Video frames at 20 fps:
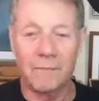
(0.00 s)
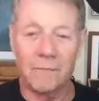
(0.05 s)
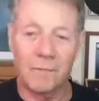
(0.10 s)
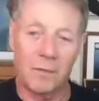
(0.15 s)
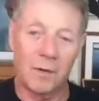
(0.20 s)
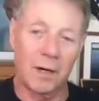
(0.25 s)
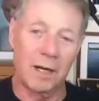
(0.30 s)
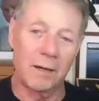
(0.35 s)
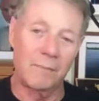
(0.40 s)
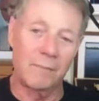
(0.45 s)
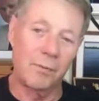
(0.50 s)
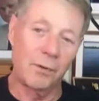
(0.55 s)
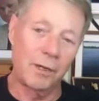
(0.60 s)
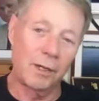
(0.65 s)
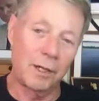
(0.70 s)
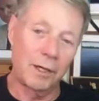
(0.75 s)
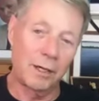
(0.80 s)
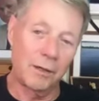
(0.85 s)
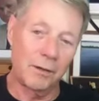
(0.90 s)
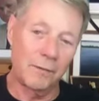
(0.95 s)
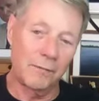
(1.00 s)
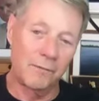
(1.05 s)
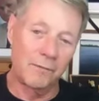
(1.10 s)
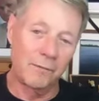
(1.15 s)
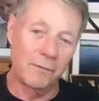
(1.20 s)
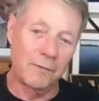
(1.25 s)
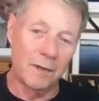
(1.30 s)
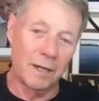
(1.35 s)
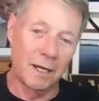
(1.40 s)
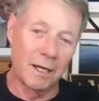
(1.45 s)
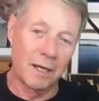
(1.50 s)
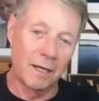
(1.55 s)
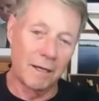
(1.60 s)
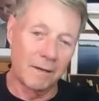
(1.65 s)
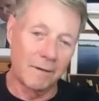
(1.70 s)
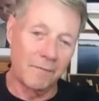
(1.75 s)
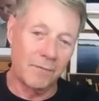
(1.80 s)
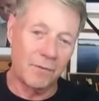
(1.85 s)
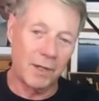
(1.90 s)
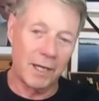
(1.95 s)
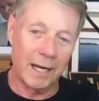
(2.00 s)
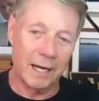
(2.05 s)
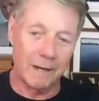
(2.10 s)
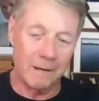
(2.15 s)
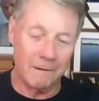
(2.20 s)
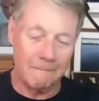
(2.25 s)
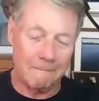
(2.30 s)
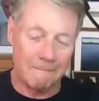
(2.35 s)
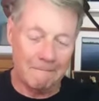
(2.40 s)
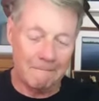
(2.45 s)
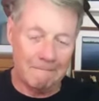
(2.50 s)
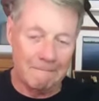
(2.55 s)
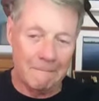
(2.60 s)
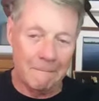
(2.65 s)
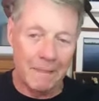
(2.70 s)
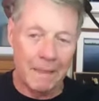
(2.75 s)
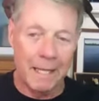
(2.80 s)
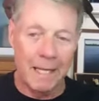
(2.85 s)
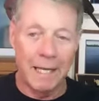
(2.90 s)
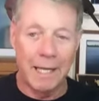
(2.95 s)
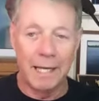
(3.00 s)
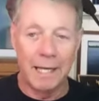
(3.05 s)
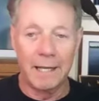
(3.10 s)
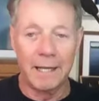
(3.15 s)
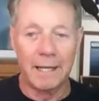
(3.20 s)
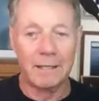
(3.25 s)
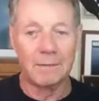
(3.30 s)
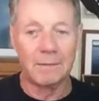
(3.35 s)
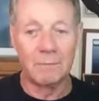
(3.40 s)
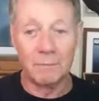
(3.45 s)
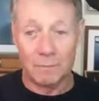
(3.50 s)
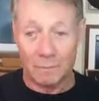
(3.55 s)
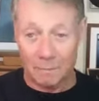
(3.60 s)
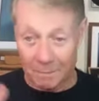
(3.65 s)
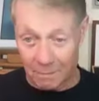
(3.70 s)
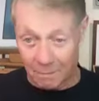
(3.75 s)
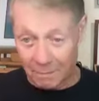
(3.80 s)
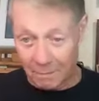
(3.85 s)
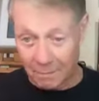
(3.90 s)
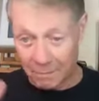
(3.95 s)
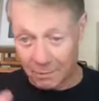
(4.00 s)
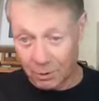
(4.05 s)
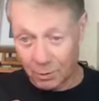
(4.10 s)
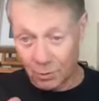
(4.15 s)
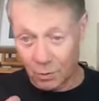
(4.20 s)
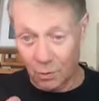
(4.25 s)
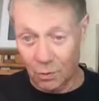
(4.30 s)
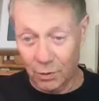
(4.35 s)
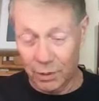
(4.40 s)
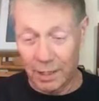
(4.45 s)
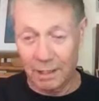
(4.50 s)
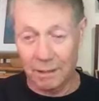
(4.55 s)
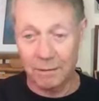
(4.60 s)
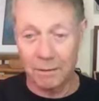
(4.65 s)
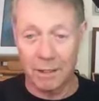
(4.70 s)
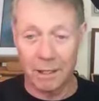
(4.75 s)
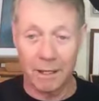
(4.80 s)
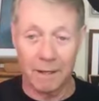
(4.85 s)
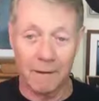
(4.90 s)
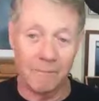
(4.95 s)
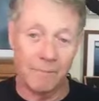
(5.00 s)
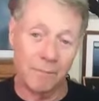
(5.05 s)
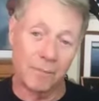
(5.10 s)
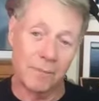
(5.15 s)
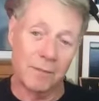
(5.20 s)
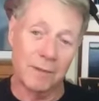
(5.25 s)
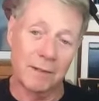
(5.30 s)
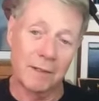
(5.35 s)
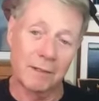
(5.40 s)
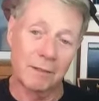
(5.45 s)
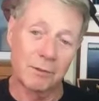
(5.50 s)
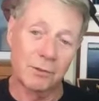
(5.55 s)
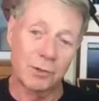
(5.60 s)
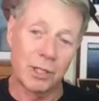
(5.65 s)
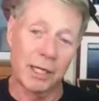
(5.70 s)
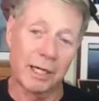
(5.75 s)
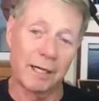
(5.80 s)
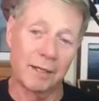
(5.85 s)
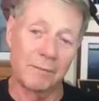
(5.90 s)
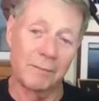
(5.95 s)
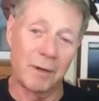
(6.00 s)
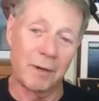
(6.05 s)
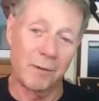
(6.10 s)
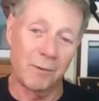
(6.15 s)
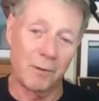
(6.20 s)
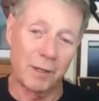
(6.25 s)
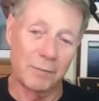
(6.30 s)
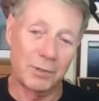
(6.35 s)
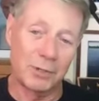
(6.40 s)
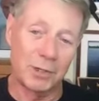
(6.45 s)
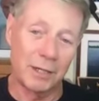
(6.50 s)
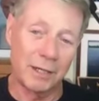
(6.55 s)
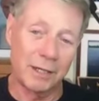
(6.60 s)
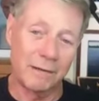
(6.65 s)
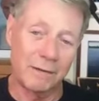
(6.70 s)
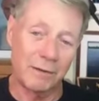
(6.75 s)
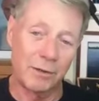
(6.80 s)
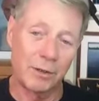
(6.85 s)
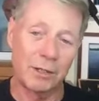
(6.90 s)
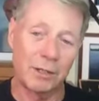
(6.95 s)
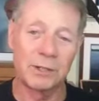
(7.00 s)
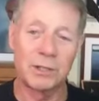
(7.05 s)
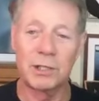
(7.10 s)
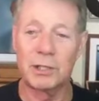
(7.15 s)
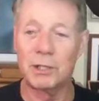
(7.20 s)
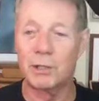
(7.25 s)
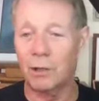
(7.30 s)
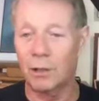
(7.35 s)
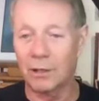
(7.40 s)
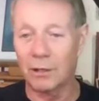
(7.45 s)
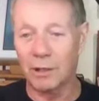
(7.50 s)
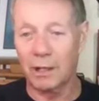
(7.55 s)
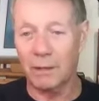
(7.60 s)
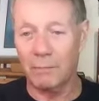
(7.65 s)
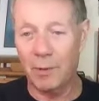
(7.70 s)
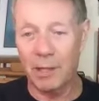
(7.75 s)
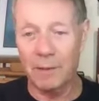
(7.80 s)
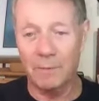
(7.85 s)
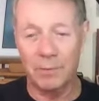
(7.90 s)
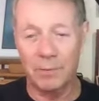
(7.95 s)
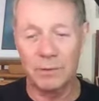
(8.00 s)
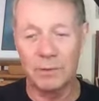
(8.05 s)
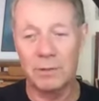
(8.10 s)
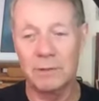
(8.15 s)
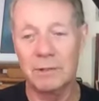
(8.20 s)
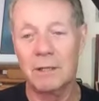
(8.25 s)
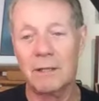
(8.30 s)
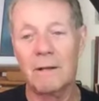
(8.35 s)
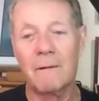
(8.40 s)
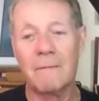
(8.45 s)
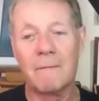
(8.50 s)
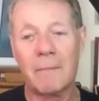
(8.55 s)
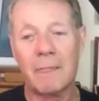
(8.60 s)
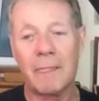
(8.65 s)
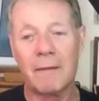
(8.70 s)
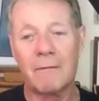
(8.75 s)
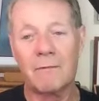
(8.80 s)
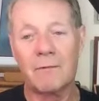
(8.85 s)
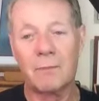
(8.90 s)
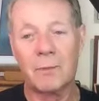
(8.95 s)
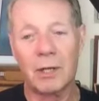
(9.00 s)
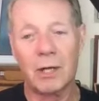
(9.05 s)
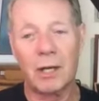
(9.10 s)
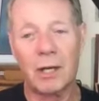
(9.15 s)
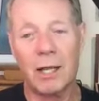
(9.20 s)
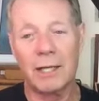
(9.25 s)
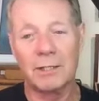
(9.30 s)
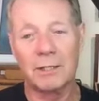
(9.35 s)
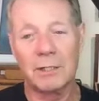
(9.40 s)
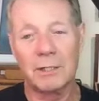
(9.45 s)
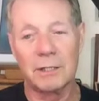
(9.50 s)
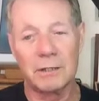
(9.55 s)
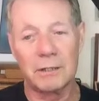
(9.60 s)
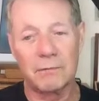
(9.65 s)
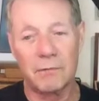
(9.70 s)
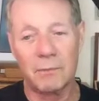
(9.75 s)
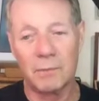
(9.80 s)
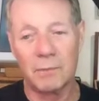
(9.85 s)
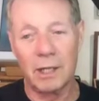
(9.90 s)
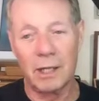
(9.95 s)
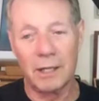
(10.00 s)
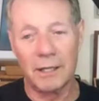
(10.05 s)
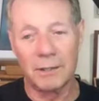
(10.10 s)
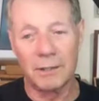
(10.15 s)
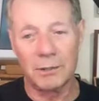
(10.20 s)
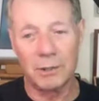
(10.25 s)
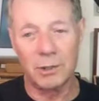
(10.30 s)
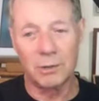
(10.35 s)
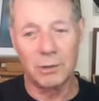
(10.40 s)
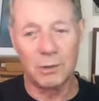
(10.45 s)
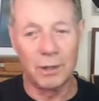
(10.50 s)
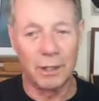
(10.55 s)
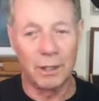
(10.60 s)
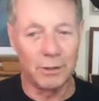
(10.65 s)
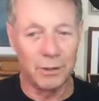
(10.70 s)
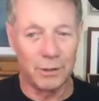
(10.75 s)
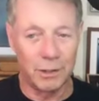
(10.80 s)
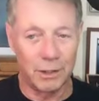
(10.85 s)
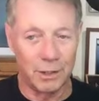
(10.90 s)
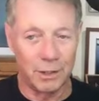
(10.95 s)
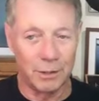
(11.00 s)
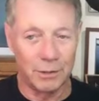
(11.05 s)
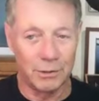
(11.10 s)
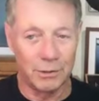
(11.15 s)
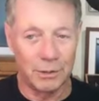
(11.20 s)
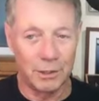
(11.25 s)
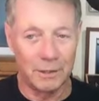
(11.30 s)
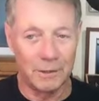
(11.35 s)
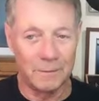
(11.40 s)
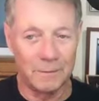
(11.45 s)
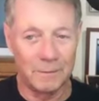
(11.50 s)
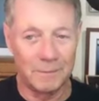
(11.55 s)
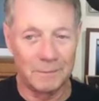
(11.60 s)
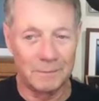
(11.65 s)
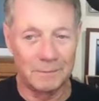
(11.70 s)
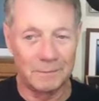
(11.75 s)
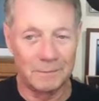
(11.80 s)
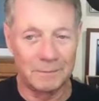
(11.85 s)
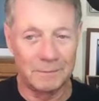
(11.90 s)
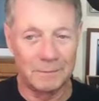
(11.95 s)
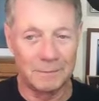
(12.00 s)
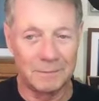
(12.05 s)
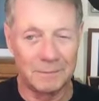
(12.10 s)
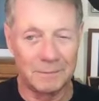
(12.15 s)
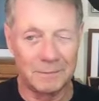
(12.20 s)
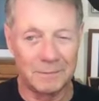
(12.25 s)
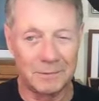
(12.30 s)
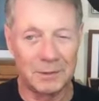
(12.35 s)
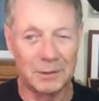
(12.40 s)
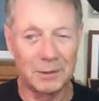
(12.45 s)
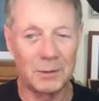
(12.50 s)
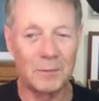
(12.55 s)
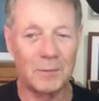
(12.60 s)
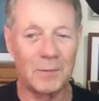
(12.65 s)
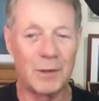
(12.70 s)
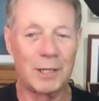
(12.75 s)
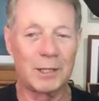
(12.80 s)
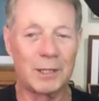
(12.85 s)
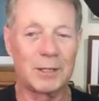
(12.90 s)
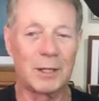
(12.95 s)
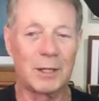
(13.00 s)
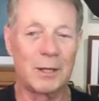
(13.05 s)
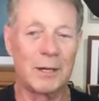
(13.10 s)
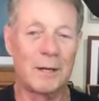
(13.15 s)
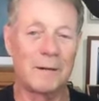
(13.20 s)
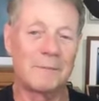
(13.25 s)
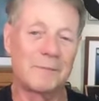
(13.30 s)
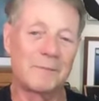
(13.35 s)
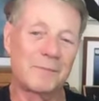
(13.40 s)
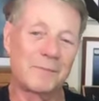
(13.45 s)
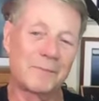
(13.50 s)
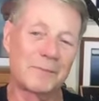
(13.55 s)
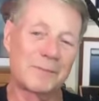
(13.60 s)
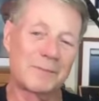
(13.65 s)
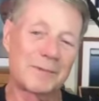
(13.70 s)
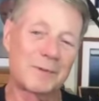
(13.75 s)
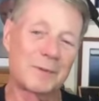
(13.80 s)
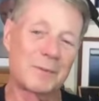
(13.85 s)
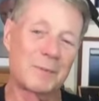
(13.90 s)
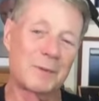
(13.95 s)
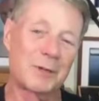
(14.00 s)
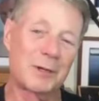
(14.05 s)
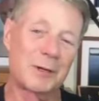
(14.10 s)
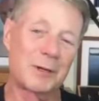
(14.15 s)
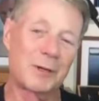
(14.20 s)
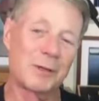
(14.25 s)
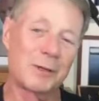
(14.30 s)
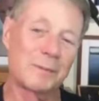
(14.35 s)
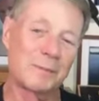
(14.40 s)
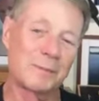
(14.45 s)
when I put another thing out, and scroll down and check out my website. You can see all the papers from the classics from the last 200 years there. So thanks a lot. It's been good.